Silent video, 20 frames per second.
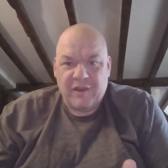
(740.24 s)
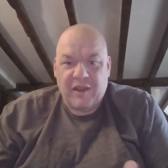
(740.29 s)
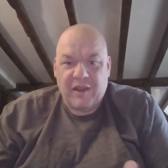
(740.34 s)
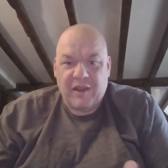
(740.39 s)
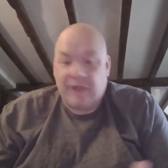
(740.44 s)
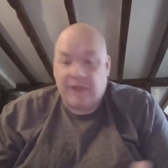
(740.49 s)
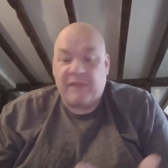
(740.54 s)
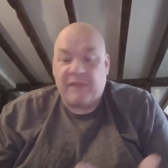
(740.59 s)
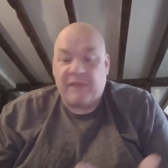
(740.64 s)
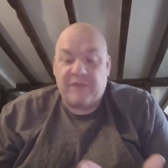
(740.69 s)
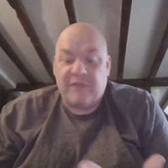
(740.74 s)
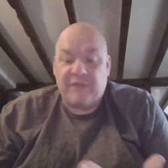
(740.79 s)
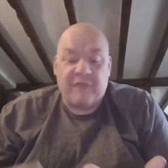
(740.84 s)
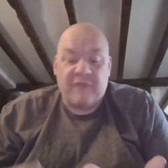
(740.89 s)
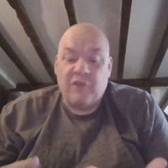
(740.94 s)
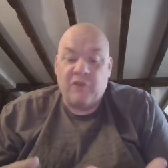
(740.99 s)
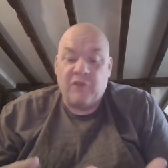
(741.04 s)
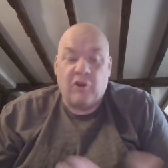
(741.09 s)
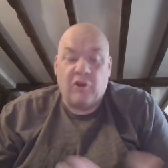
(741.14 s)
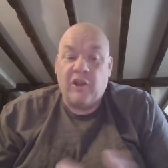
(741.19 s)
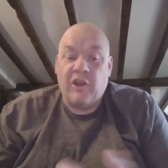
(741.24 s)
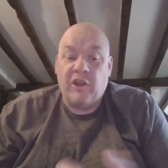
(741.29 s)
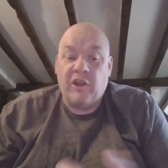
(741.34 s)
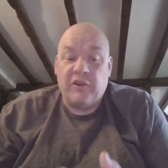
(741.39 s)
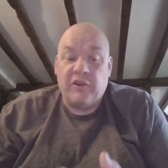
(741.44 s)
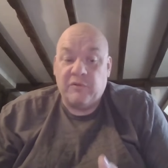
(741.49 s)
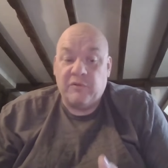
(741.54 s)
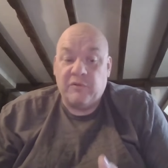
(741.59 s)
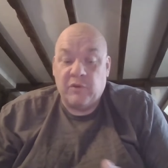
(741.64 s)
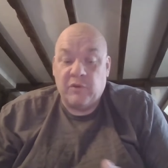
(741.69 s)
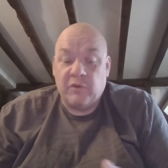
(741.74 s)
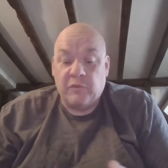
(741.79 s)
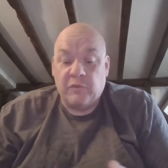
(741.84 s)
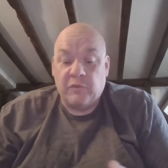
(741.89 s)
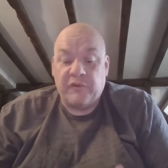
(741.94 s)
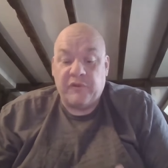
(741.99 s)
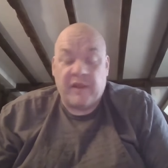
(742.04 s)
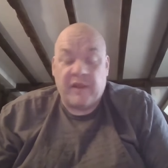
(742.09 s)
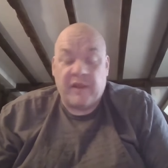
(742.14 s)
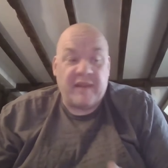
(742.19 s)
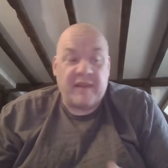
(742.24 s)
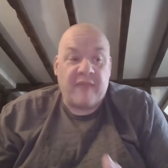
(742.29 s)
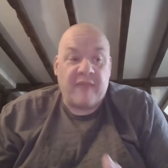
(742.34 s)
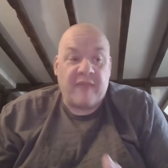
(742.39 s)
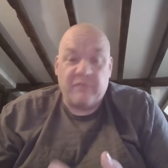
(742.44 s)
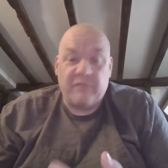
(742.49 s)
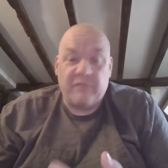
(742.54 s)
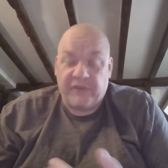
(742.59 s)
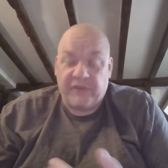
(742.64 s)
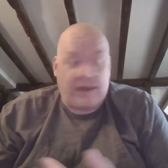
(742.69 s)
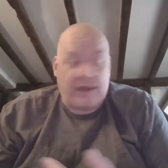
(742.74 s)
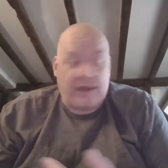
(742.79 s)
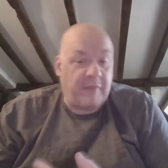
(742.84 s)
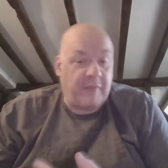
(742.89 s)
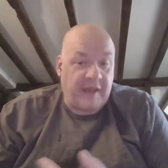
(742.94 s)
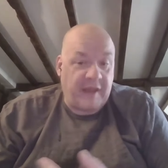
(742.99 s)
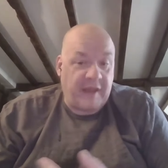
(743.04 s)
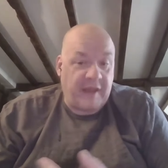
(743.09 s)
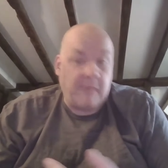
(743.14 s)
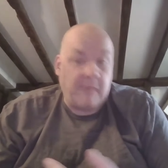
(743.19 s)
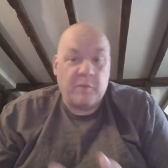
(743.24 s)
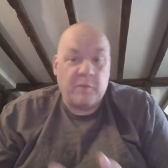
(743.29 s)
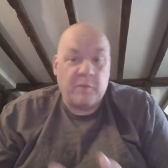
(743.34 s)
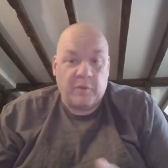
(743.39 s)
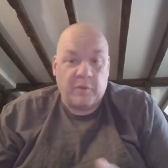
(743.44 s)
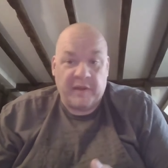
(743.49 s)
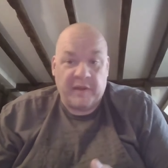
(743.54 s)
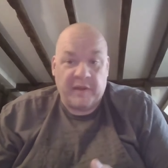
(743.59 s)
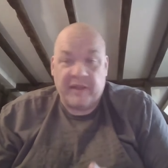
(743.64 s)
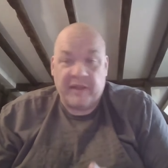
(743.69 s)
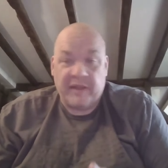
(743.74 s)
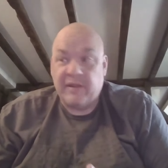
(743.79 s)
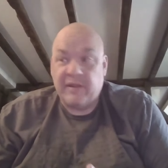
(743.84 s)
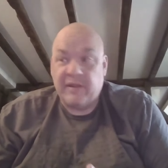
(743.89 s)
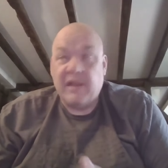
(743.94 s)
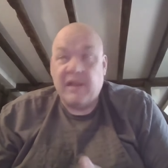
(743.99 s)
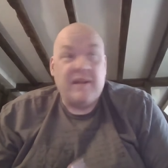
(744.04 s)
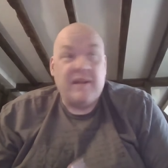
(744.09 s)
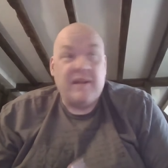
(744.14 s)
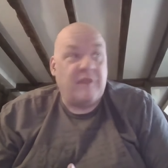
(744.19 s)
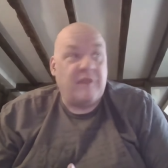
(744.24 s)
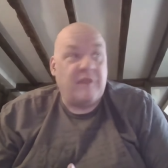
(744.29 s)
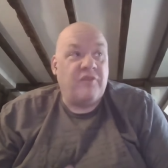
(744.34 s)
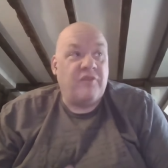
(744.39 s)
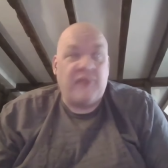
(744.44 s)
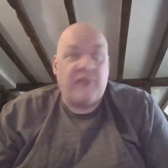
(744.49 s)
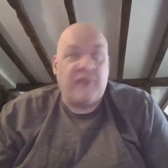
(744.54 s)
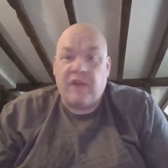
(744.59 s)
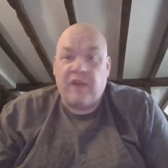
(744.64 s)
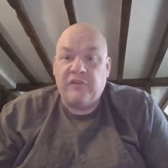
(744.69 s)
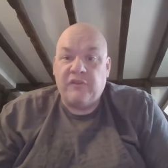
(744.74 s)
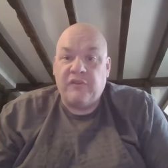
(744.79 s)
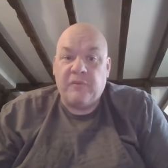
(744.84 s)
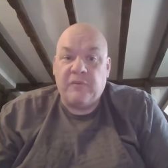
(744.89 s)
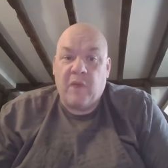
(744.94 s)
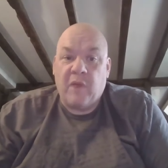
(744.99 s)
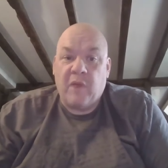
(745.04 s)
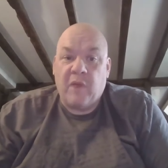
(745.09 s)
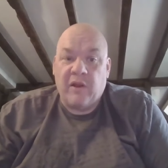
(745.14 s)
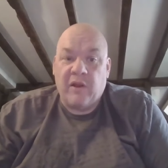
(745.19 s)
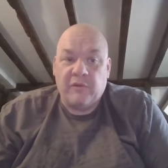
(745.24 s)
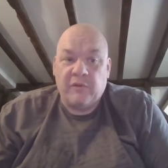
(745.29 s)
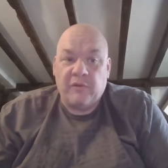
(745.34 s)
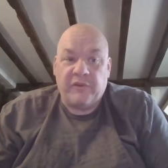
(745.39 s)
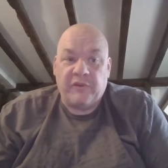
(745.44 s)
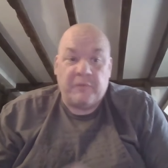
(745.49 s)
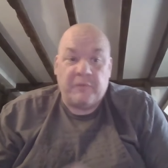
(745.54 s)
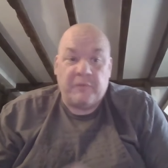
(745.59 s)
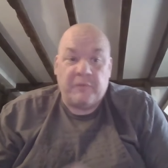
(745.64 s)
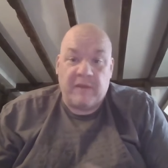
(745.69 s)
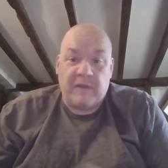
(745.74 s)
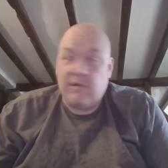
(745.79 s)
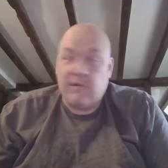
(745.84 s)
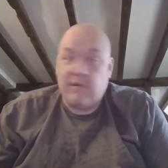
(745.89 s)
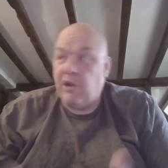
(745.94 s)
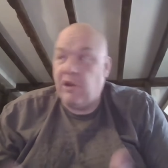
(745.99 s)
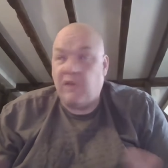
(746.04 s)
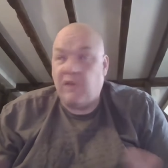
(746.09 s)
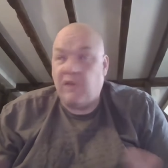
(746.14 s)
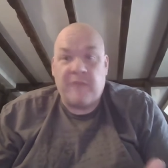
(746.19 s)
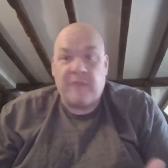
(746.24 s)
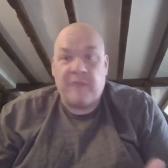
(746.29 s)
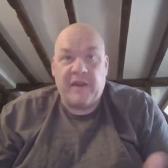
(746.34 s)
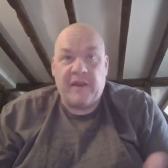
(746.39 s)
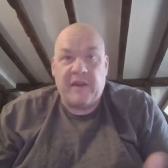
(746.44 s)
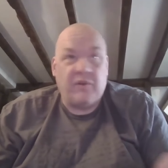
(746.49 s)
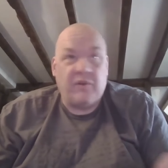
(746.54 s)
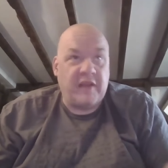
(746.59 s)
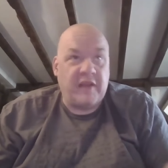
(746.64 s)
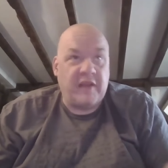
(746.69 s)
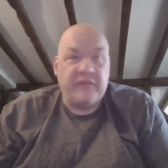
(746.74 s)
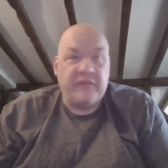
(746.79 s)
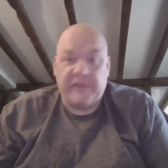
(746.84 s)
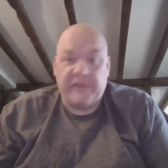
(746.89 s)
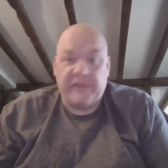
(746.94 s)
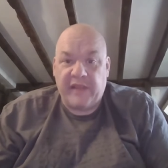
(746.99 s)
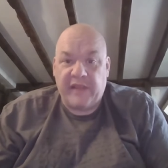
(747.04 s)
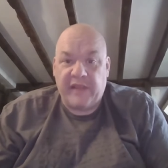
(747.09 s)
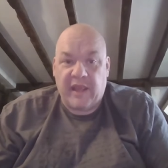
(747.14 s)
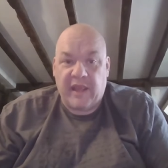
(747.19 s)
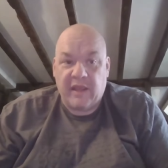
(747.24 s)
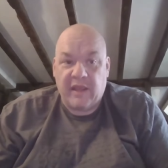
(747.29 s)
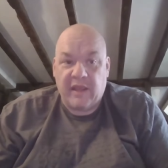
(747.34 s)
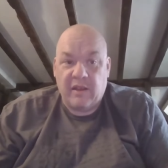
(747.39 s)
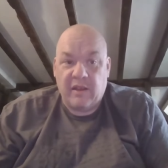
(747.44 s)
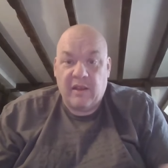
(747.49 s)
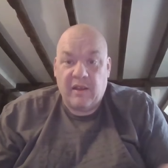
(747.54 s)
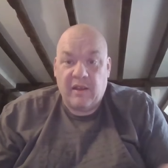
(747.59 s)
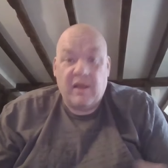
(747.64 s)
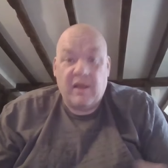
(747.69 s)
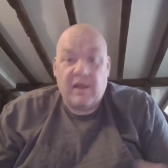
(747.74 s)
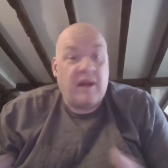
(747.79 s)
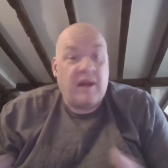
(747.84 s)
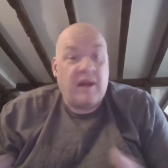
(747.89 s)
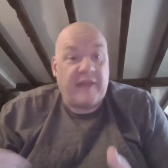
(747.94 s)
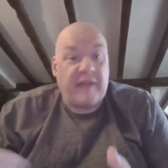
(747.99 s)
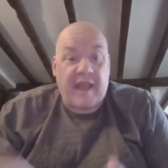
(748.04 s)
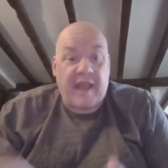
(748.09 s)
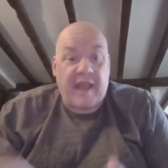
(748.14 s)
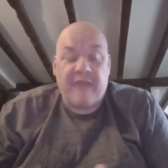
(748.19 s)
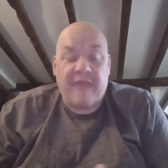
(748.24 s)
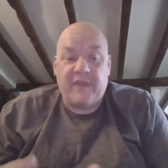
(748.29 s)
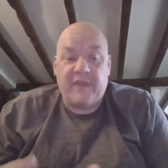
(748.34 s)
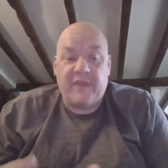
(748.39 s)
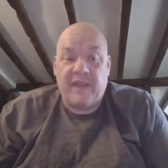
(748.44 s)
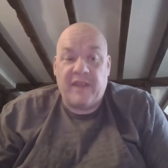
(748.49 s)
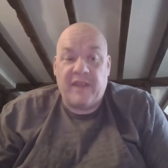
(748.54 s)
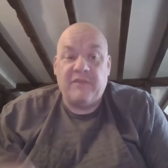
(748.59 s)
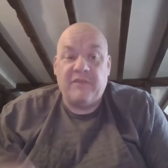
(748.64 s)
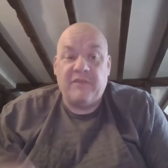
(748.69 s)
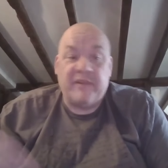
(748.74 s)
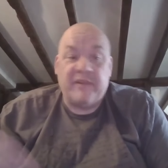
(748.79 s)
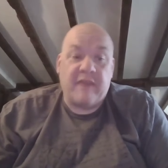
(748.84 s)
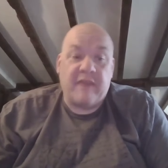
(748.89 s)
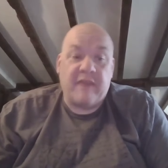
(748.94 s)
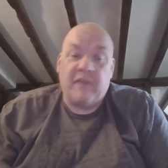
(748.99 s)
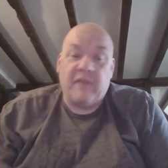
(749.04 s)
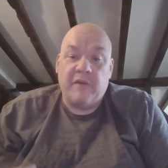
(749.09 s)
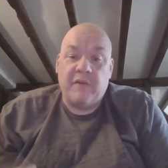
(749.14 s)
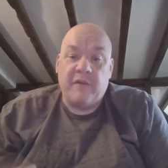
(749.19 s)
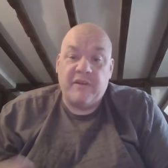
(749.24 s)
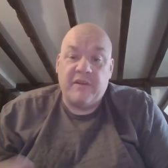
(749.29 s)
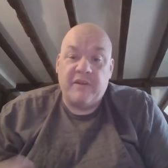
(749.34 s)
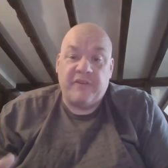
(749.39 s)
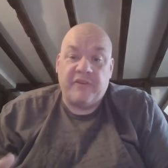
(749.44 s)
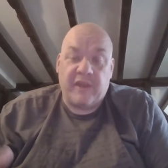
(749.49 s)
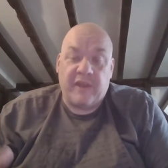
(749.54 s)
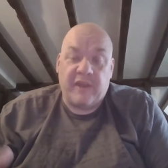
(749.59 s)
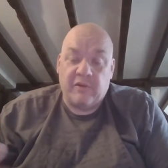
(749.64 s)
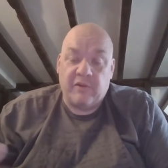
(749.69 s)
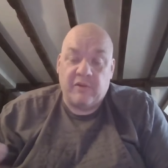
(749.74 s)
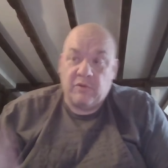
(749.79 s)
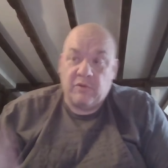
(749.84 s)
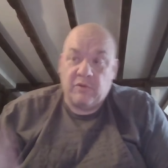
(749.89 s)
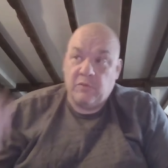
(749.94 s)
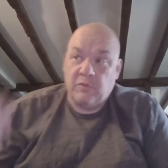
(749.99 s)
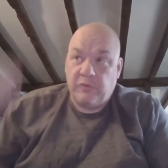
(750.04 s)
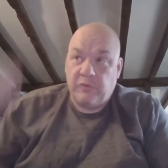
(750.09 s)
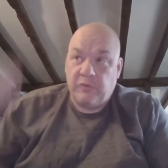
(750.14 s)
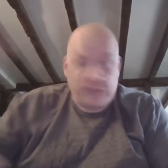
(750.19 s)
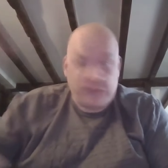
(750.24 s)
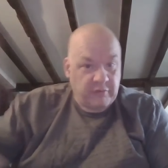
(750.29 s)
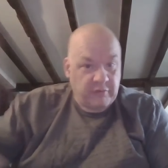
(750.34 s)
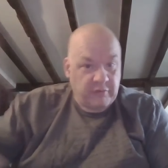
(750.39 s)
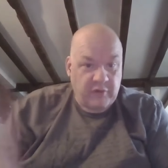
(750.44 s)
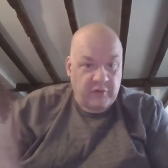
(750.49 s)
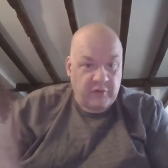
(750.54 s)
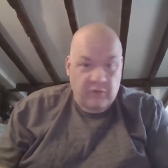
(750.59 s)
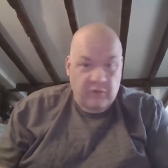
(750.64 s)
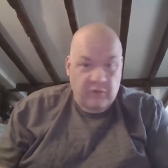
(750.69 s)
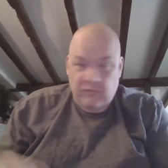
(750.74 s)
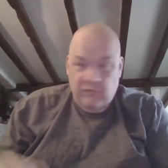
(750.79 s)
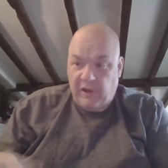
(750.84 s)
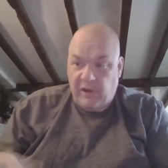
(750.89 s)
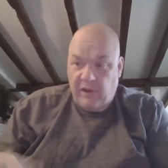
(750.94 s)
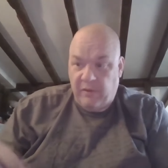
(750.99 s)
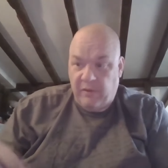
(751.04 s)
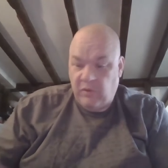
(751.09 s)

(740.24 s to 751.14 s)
And they've they've not learned the rules. They they haven't set up their gun properly, and they've driven hundreds of miles. They've spent a lot of money on guns and kit, and they haven't mm. even downloaded a set of the rules and gone right.